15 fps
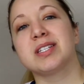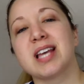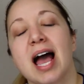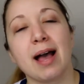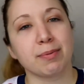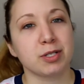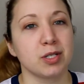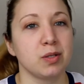It's
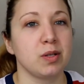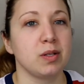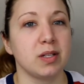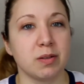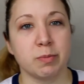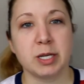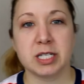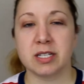
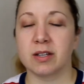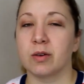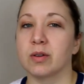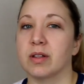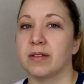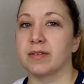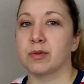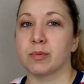absolutely amazing.
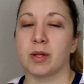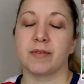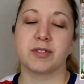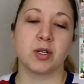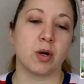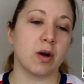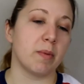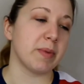Go give some love
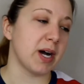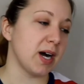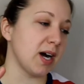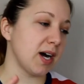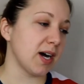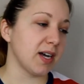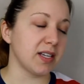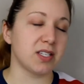to him.
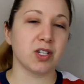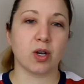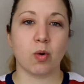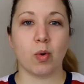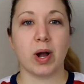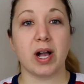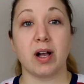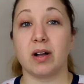It took
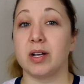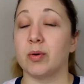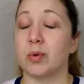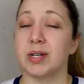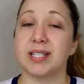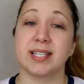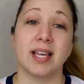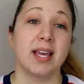a while. It
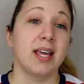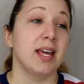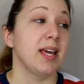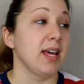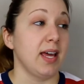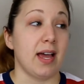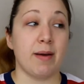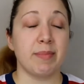
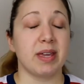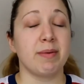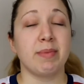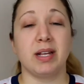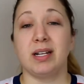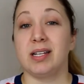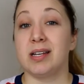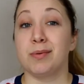
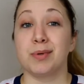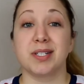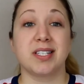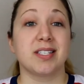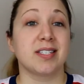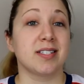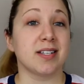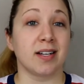was
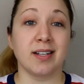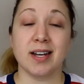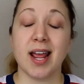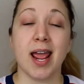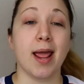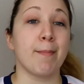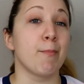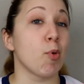
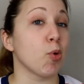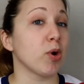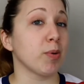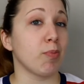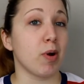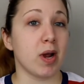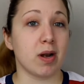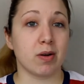Sunday
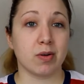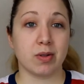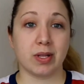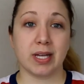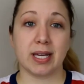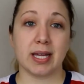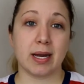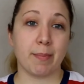morning bright and
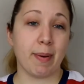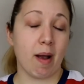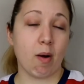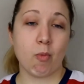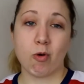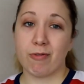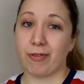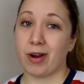early, and at
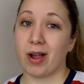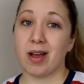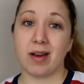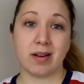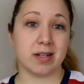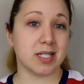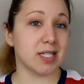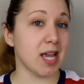Power
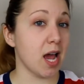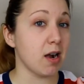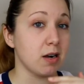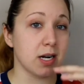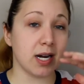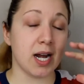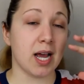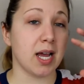Morphicon, the
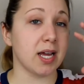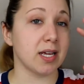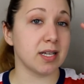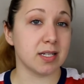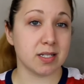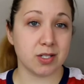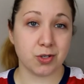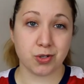Saturday night
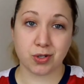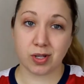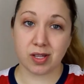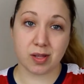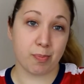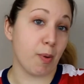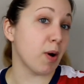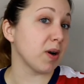is usually
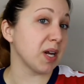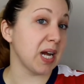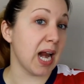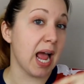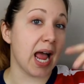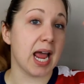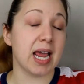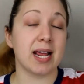the party
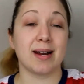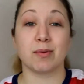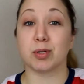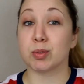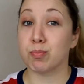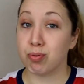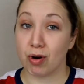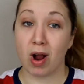night, and it
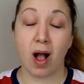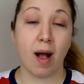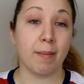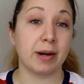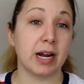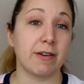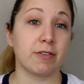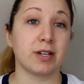was
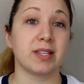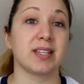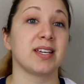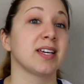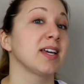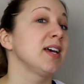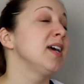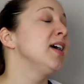prom and
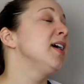everything.